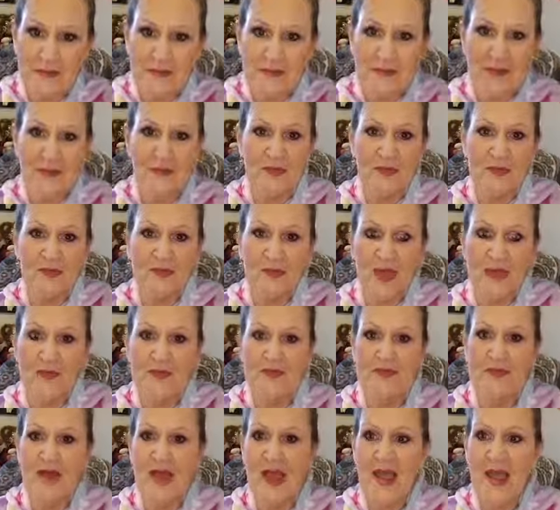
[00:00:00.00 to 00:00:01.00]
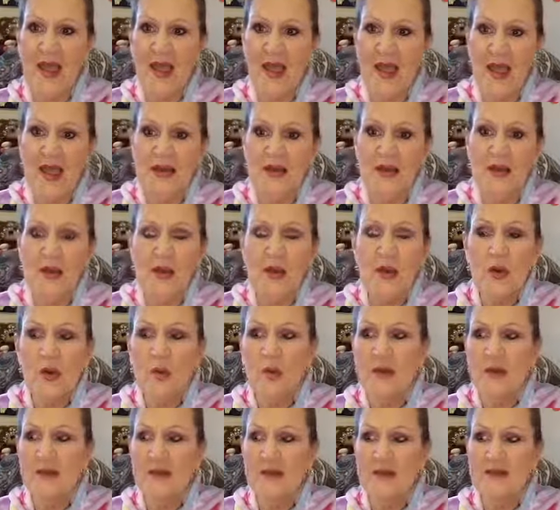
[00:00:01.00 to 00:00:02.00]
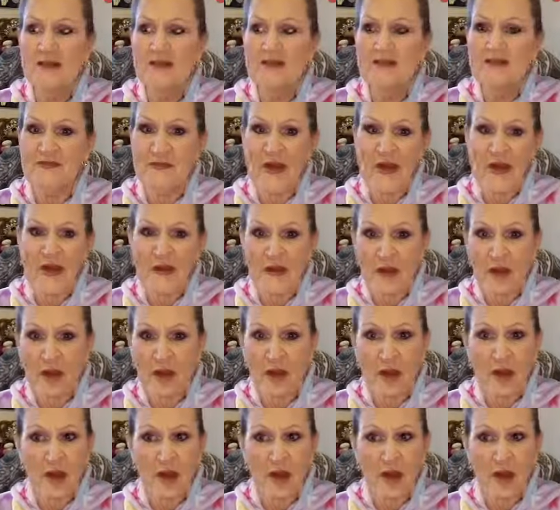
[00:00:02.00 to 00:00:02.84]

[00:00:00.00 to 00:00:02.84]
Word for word: you know, the drop of a hat, we can find